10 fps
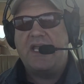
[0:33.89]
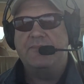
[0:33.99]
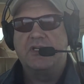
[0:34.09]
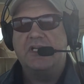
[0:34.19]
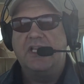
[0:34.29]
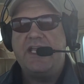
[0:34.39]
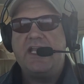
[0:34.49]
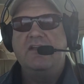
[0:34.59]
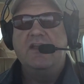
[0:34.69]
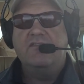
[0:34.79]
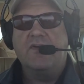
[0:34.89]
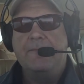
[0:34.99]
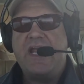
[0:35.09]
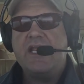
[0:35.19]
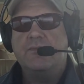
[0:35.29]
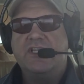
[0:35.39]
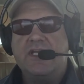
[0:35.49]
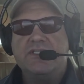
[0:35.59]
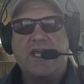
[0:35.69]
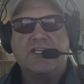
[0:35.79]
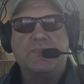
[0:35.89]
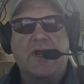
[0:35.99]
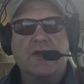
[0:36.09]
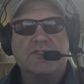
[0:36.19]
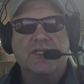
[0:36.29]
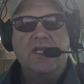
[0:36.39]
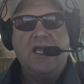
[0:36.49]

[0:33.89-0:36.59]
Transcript: able to glean from meeting with these experts.